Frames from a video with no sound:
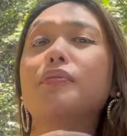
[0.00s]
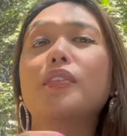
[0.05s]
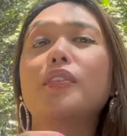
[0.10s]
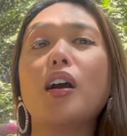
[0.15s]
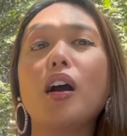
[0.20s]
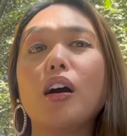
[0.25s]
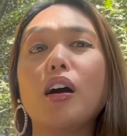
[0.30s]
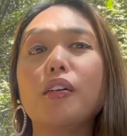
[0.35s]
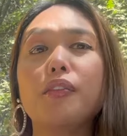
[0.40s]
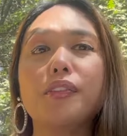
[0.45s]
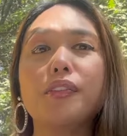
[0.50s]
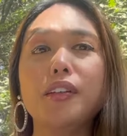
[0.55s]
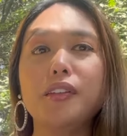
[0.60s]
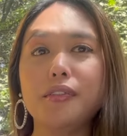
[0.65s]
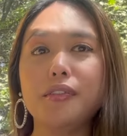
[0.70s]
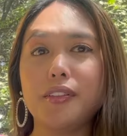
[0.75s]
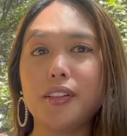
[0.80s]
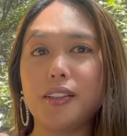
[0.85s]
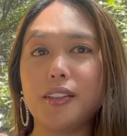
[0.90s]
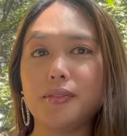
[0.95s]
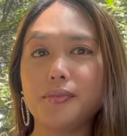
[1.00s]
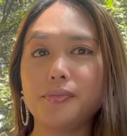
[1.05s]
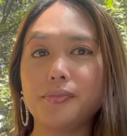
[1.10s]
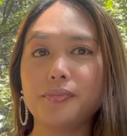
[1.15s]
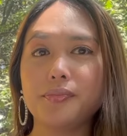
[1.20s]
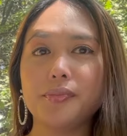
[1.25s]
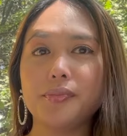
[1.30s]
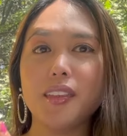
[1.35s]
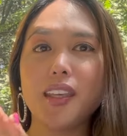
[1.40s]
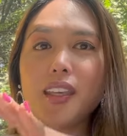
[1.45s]
coffee from,
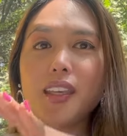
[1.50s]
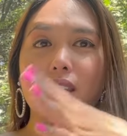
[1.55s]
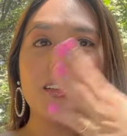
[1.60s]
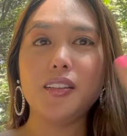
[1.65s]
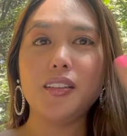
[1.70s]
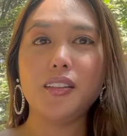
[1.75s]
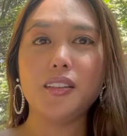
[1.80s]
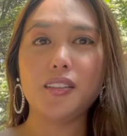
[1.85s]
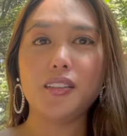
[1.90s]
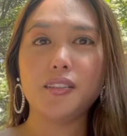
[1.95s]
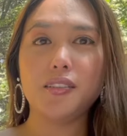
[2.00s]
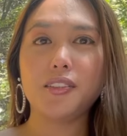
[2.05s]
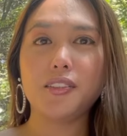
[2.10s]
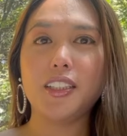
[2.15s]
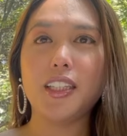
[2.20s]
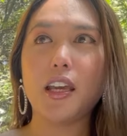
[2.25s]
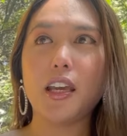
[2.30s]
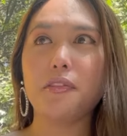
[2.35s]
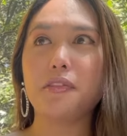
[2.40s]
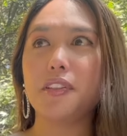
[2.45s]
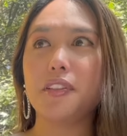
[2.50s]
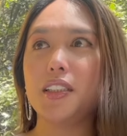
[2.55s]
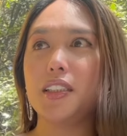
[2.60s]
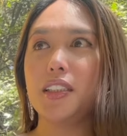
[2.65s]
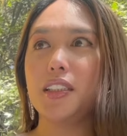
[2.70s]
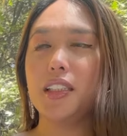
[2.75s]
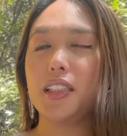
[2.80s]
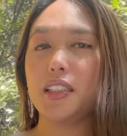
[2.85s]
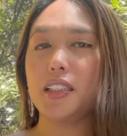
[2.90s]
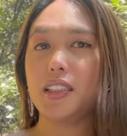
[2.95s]
you know,
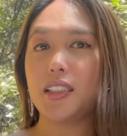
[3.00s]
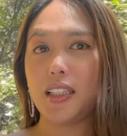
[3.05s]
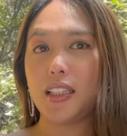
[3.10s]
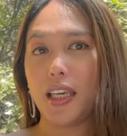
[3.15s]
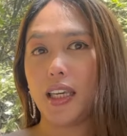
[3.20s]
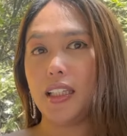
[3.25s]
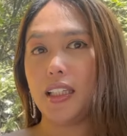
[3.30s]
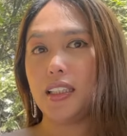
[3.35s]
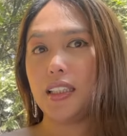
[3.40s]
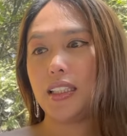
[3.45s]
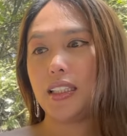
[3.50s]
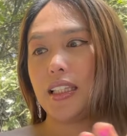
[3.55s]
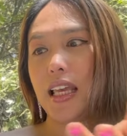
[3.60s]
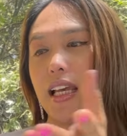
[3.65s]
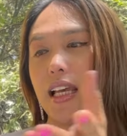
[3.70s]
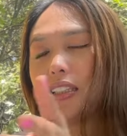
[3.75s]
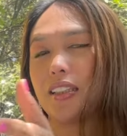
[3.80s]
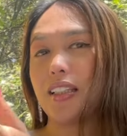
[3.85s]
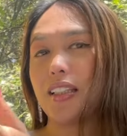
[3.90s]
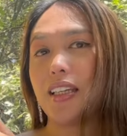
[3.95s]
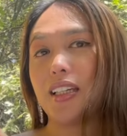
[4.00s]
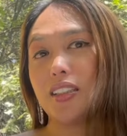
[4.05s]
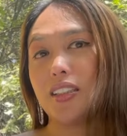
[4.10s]
different states. It has like a